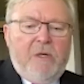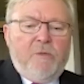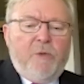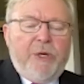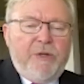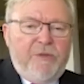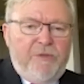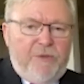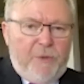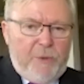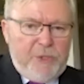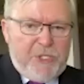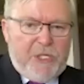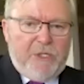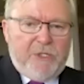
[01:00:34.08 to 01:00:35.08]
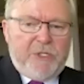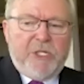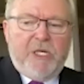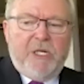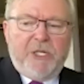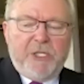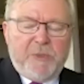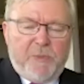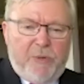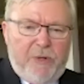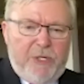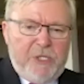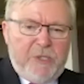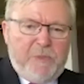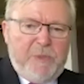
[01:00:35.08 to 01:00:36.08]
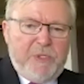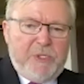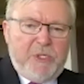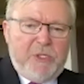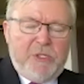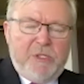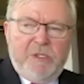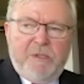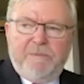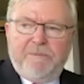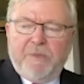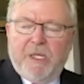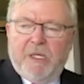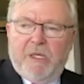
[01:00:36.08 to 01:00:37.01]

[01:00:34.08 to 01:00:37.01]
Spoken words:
reinforcing a Chinese predisposition